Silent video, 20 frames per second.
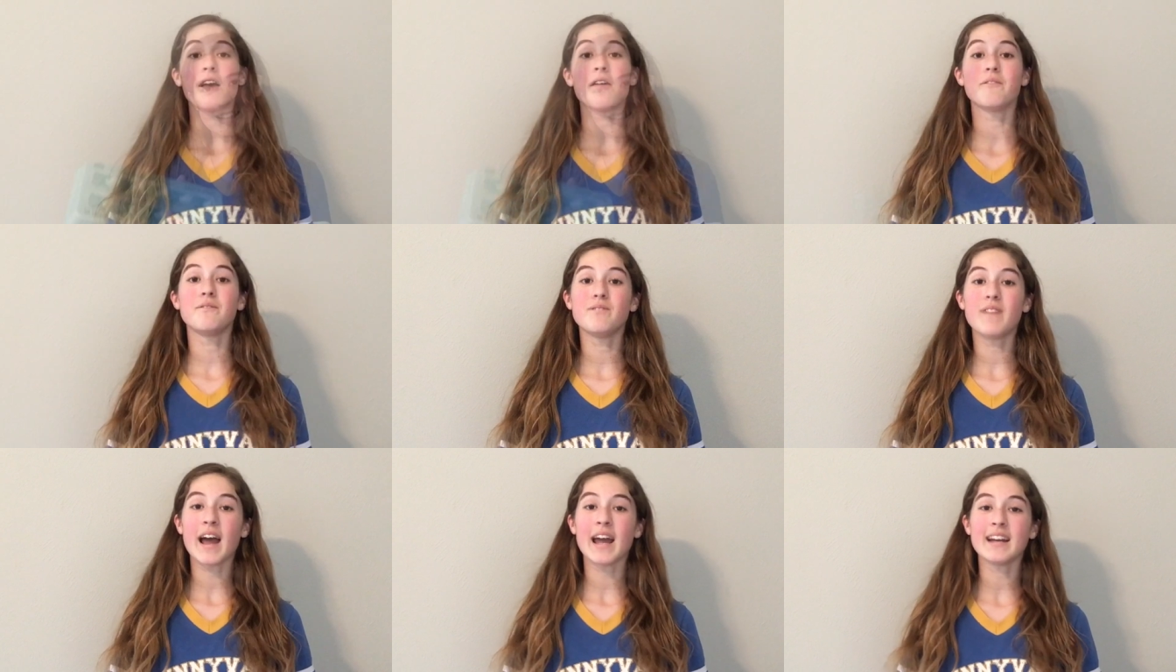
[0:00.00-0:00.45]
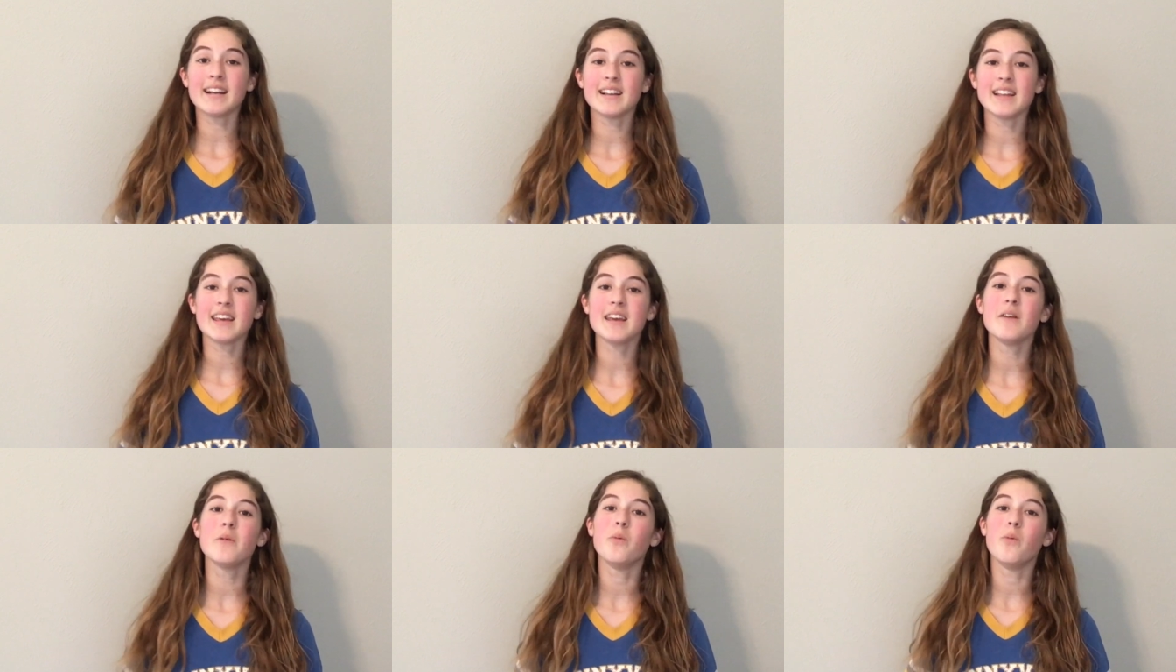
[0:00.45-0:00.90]
and
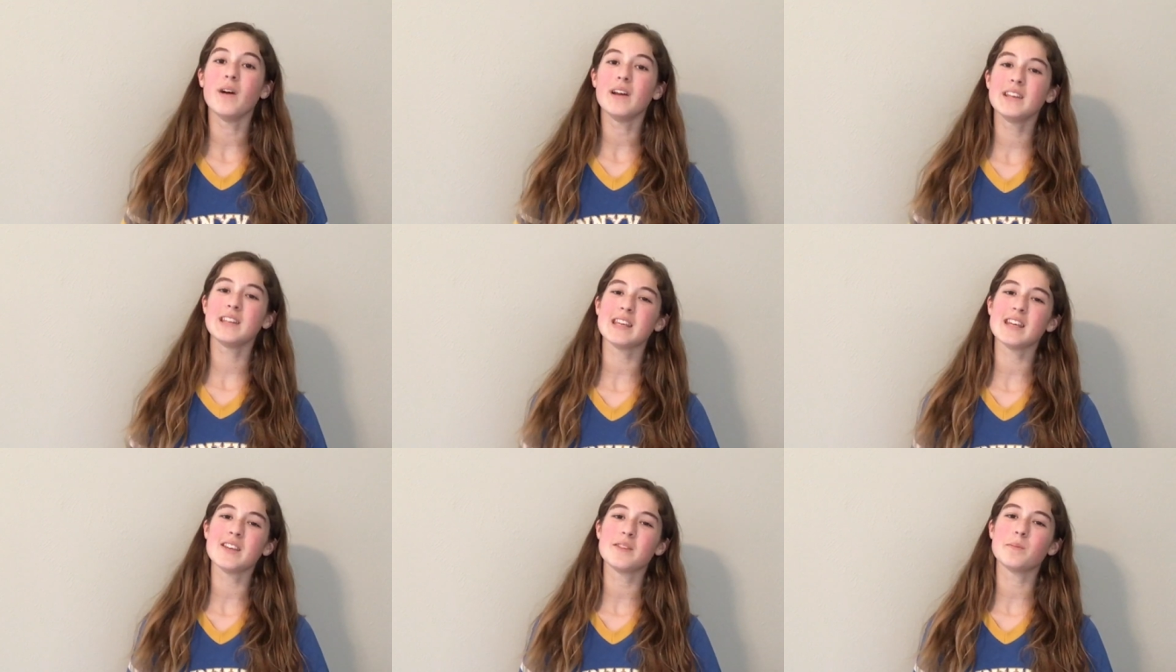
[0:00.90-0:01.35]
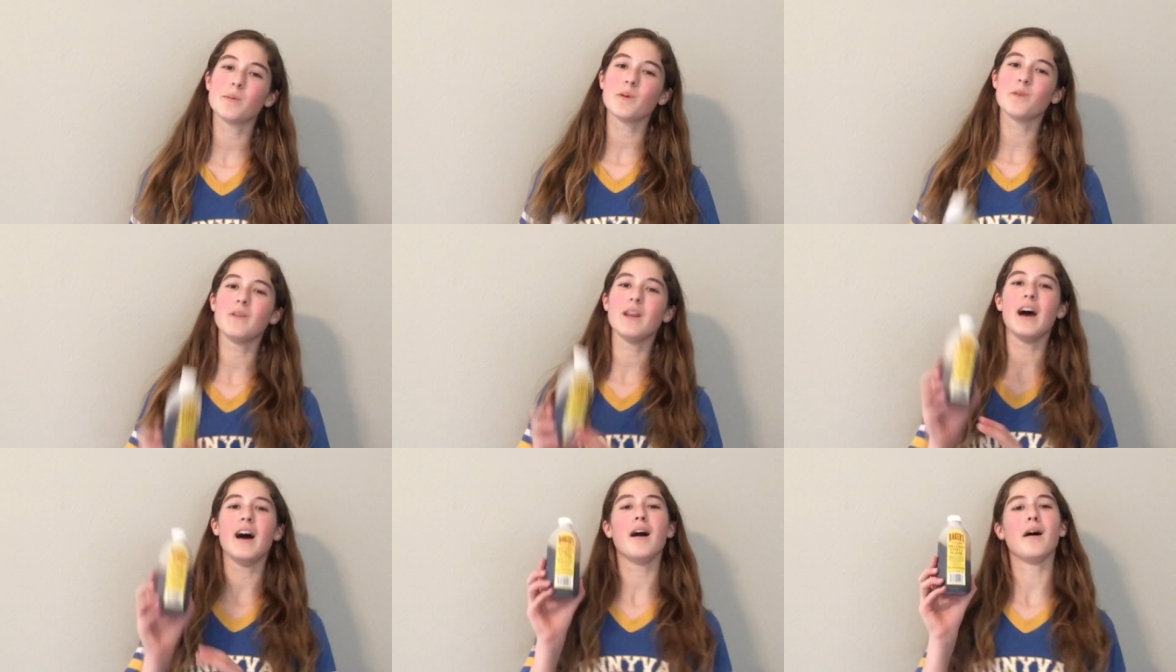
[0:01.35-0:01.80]
finally 1
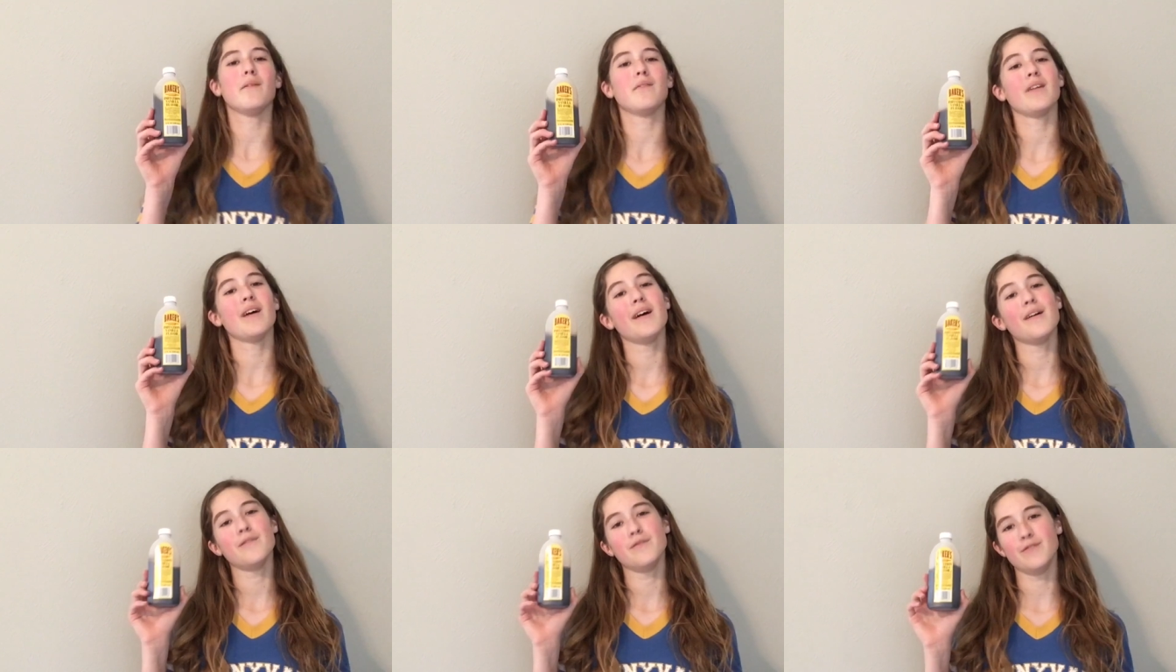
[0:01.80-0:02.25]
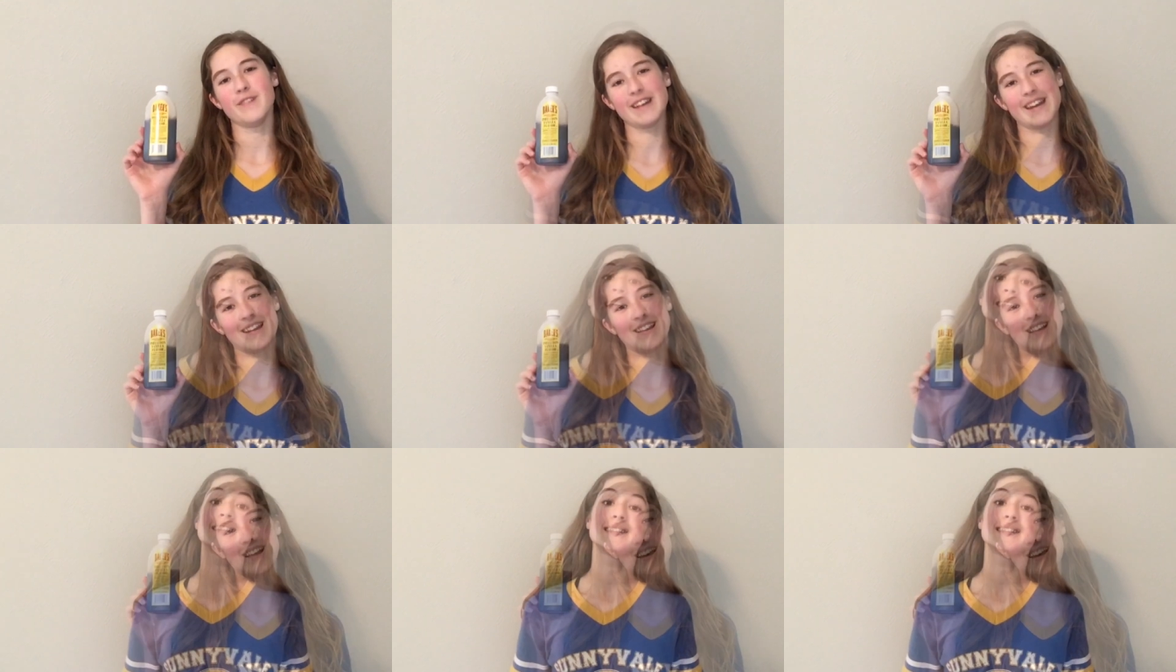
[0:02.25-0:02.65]
teaspoon of vanilla.